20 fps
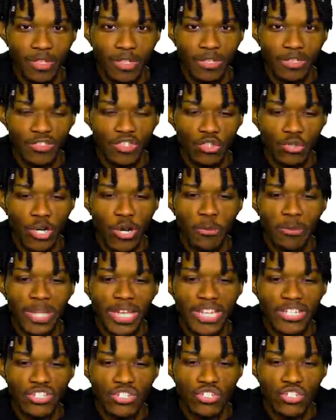
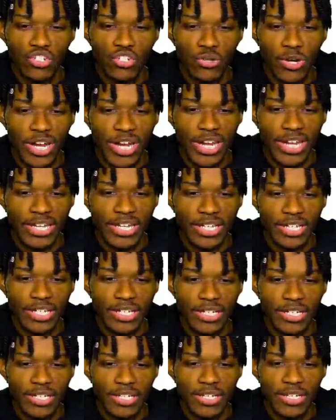Trailblazers trade
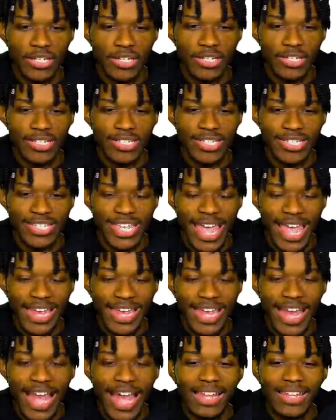Zach
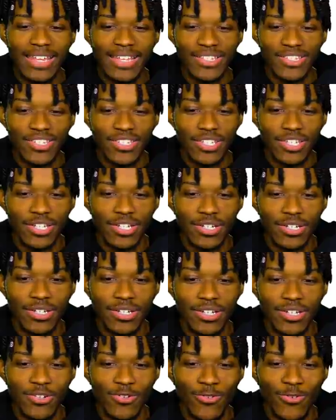Collins,
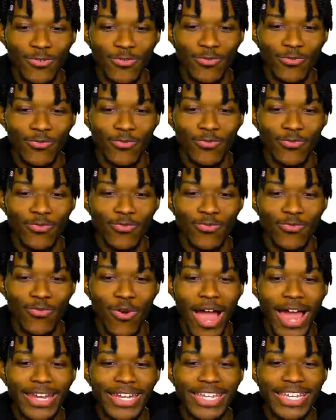
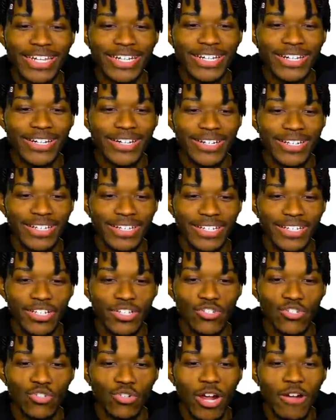Rodney Hood,
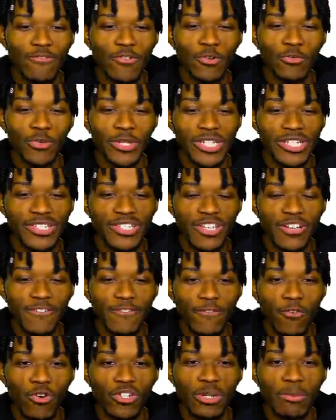Trevor Ariza
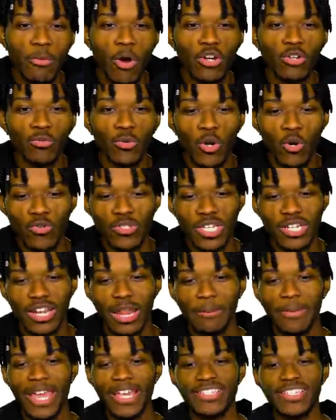for DeMar DeRozan. And
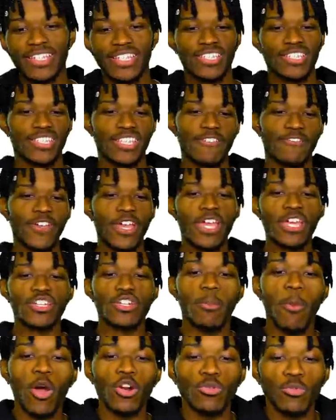I'm guessing this is if
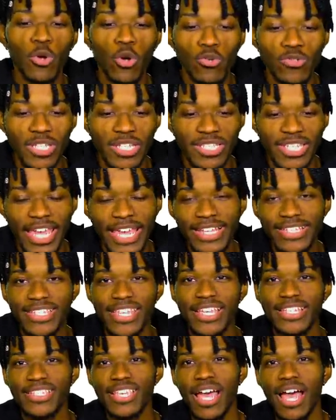DeMar DeRozan takes
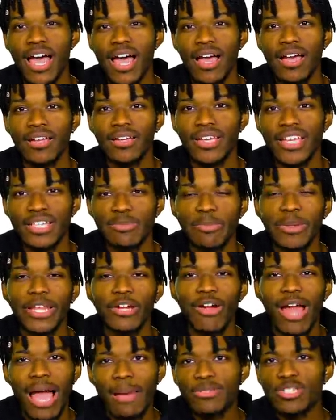his uh his
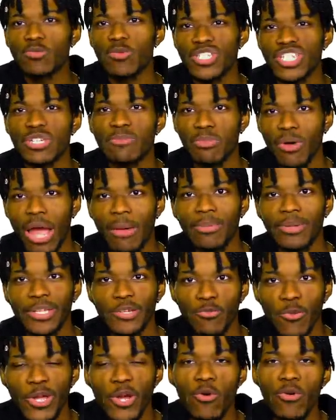player option, which he probably
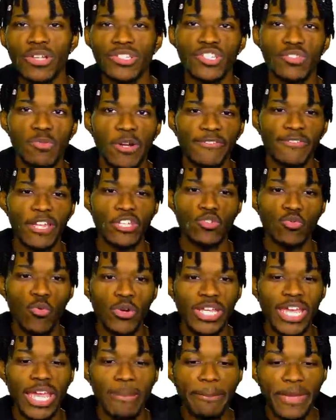will because it's worth like
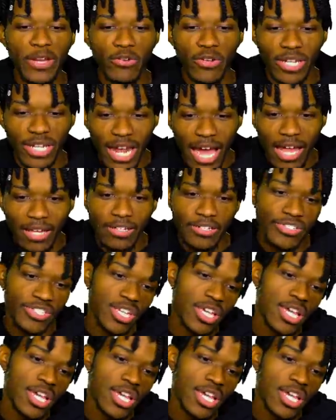28 million dollars.